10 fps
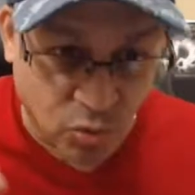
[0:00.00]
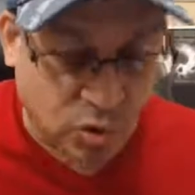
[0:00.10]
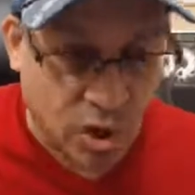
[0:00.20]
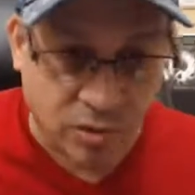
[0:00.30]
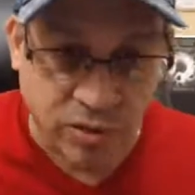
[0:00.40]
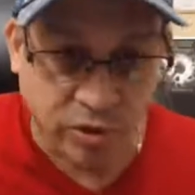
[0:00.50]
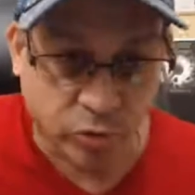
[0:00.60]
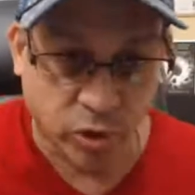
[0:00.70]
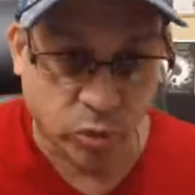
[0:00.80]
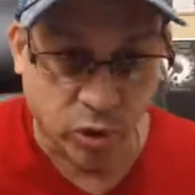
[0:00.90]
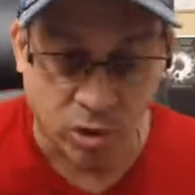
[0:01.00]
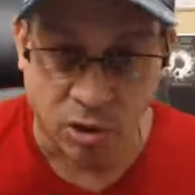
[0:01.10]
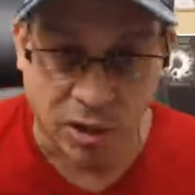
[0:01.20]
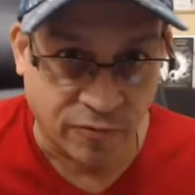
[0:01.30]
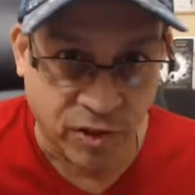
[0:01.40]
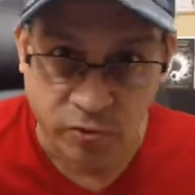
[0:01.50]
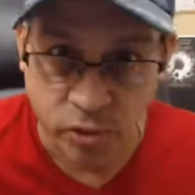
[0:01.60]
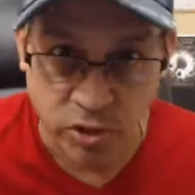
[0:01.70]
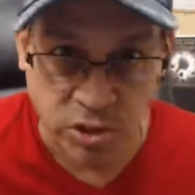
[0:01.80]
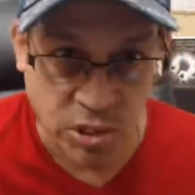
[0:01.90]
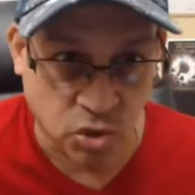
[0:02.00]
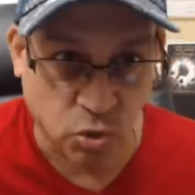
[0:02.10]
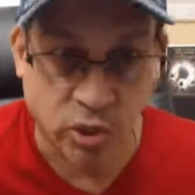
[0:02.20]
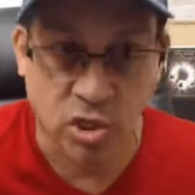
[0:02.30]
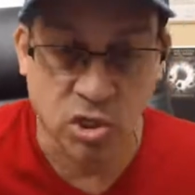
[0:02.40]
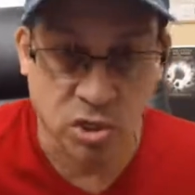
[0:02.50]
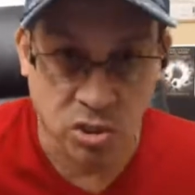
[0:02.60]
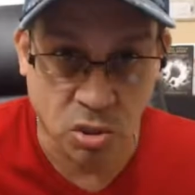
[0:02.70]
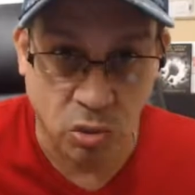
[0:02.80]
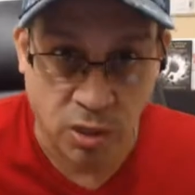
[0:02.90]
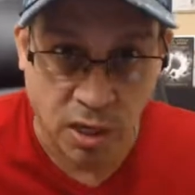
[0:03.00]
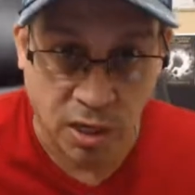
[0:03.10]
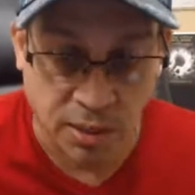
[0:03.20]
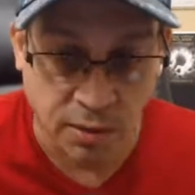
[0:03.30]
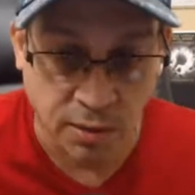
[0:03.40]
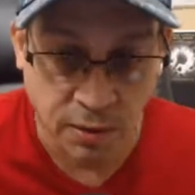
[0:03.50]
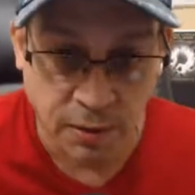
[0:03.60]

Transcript: We're all different. We all have different situations going on.